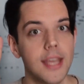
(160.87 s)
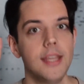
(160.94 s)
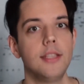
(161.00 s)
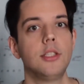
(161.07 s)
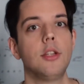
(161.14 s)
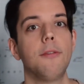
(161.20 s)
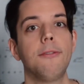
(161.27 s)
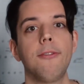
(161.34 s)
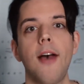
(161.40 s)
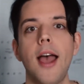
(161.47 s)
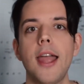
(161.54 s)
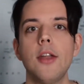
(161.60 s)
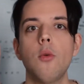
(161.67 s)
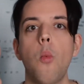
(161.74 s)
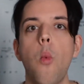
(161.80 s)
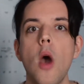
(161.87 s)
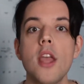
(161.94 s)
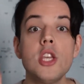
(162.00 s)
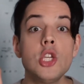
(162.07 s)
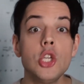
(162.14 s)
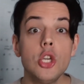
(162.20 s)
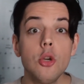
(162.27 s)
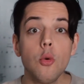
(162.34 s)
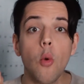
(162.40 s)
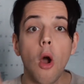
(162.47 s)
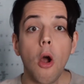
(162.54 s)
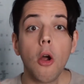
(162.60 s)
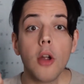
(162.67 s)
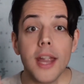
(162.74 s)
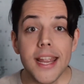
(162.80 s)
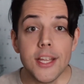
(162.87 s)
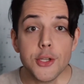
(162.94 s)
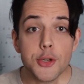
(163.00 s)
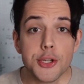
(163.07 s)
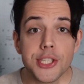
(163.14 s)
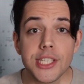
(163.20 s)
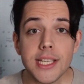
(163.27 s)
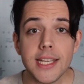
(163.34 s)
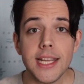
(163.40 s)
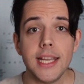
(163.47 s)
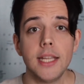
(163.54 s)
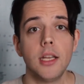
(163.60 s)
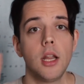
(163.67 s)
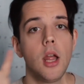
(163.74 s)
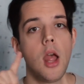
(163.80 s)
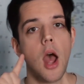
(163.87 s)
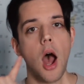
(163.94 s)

is to find what you are interested in.